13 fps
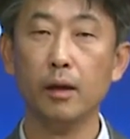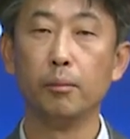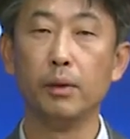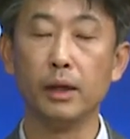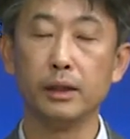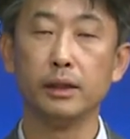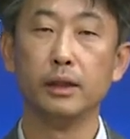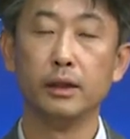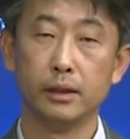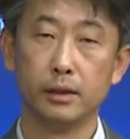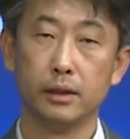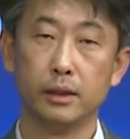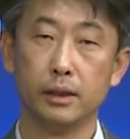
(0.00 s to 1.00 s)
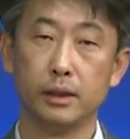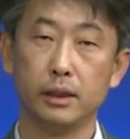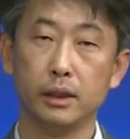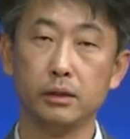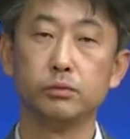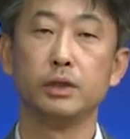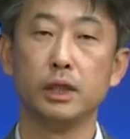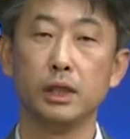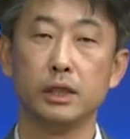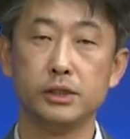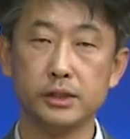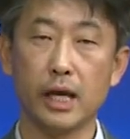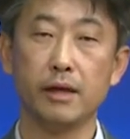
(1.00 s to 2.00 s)
but it really
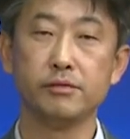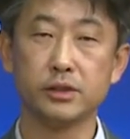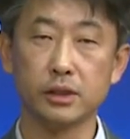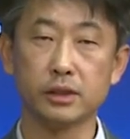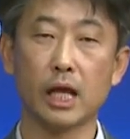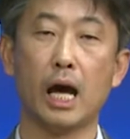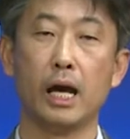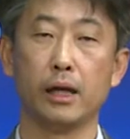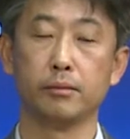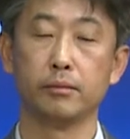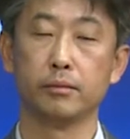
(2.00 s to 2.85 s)
saves the time.